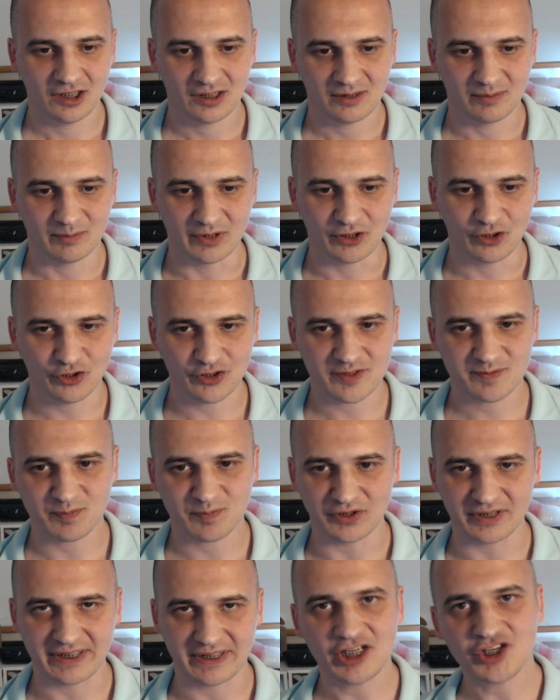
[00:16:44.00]
because
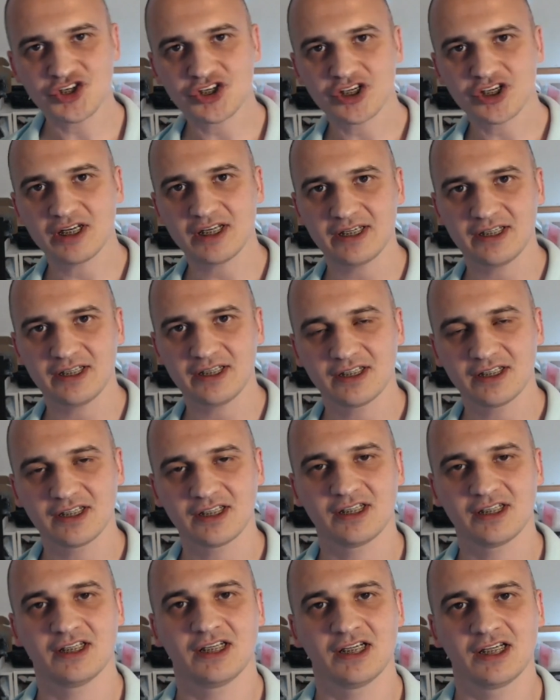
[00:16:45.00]
potentially
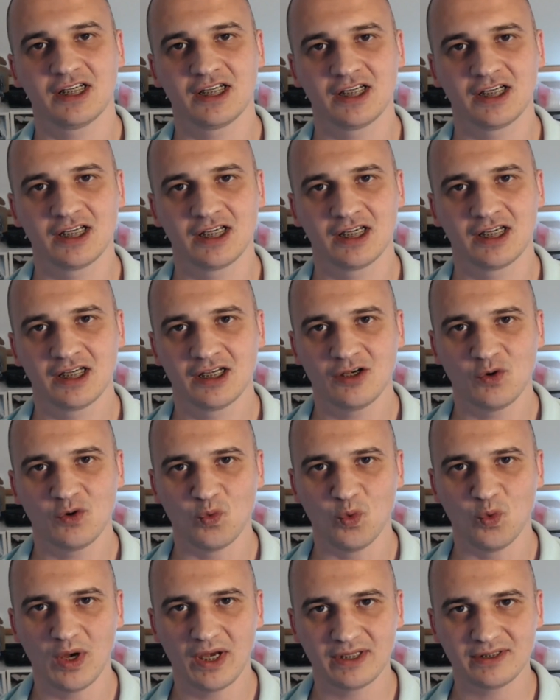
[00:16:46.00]

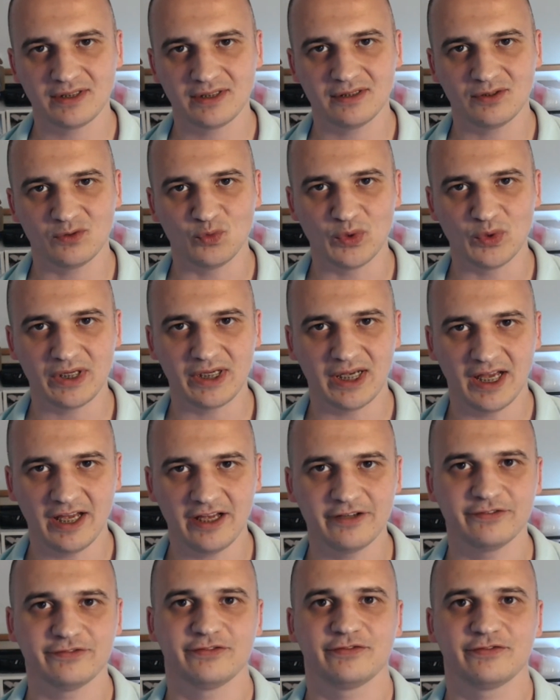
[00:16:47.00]
when we
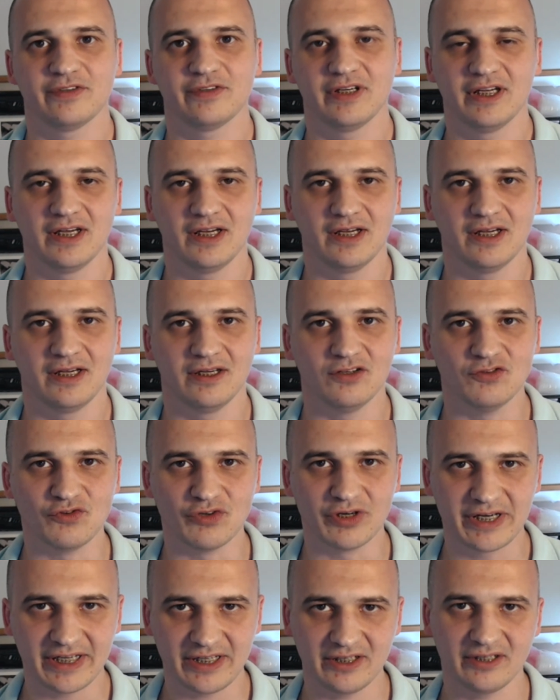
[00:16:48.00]
have a
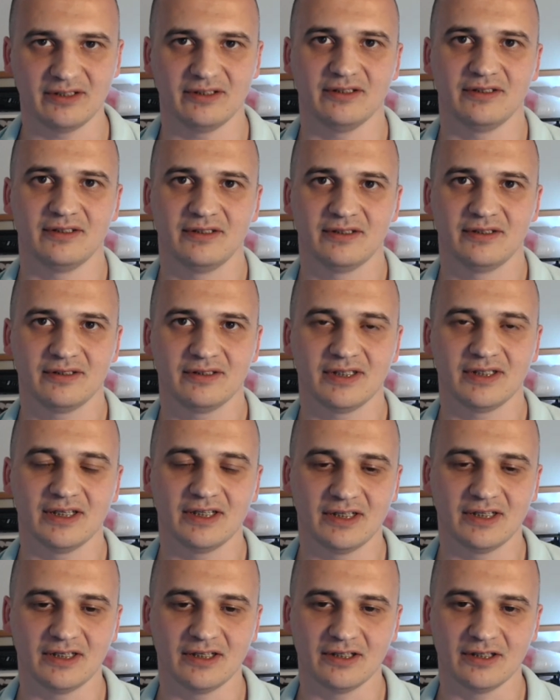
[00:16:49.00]
real
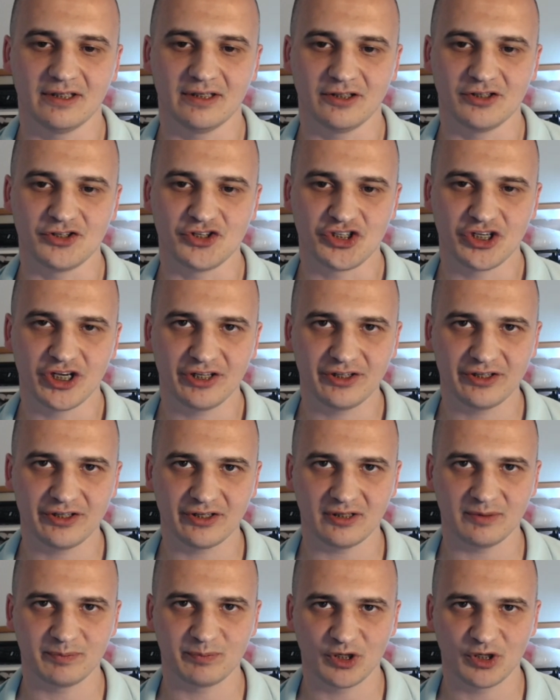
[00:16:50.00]

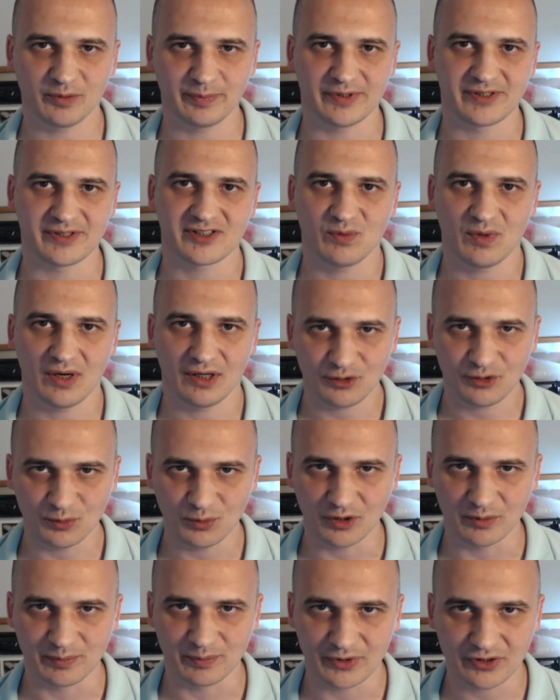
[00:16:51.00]
general purpose quantum
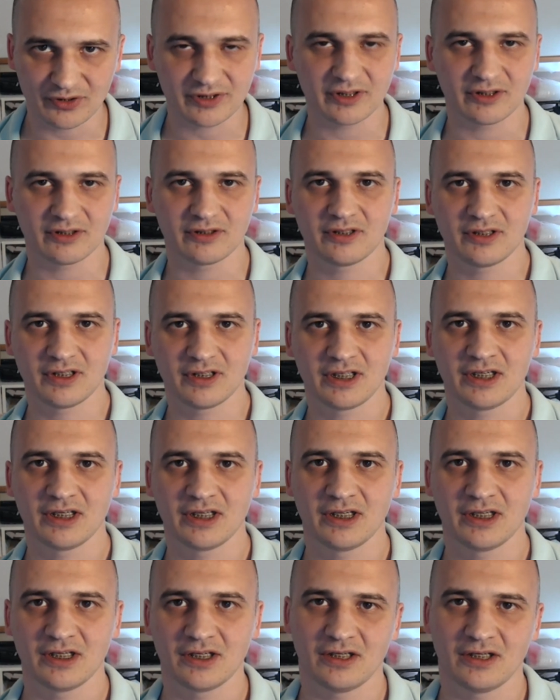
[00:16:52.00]
computer,
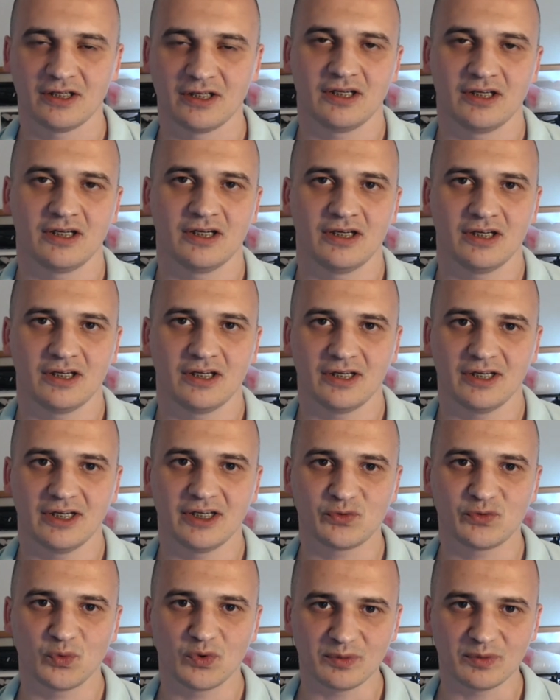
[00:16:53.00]

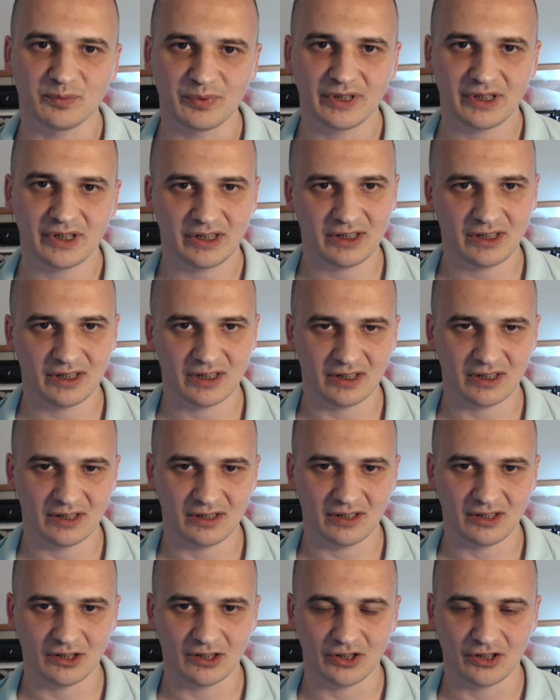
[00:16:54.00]
it will be
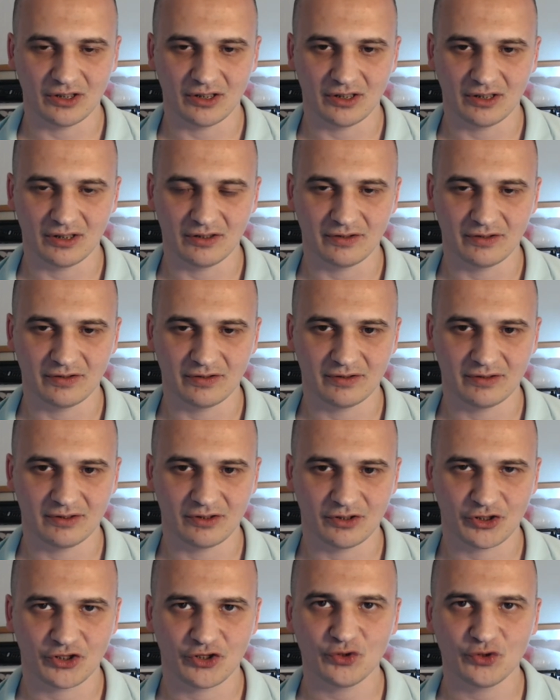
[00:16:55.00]
a
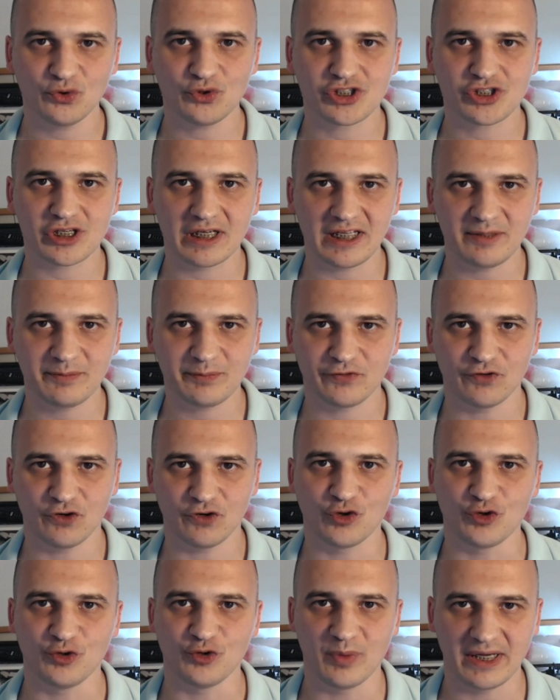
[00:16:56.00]
huge leap for
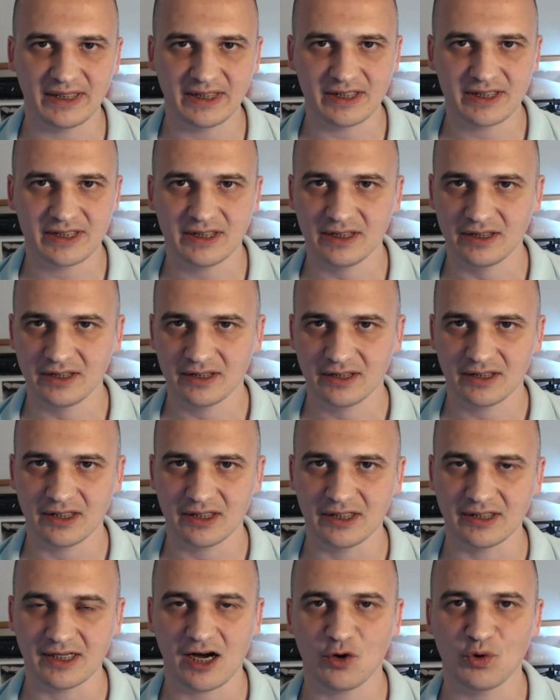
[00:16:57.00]
humanity
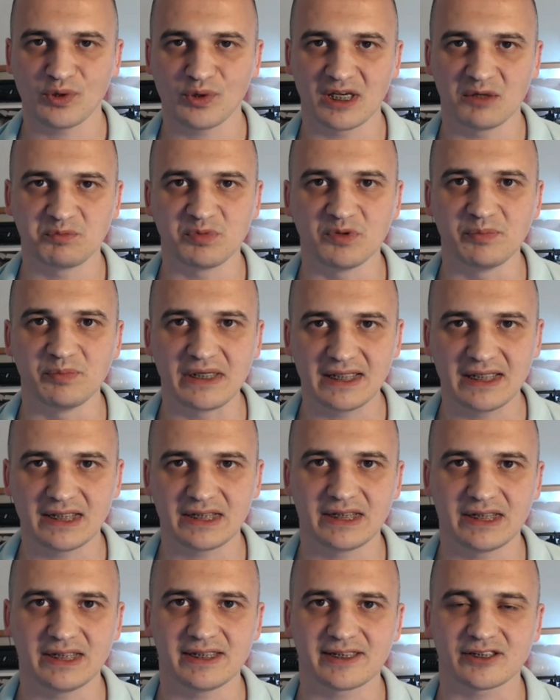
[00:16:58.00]
in our
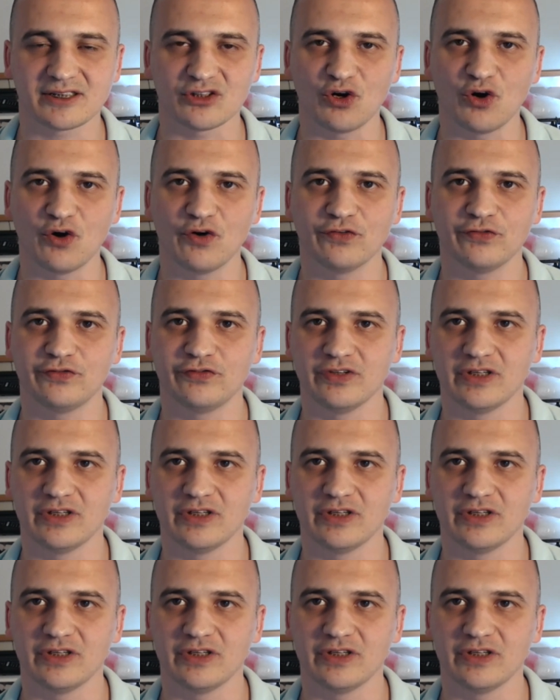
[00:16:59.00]
capabilities of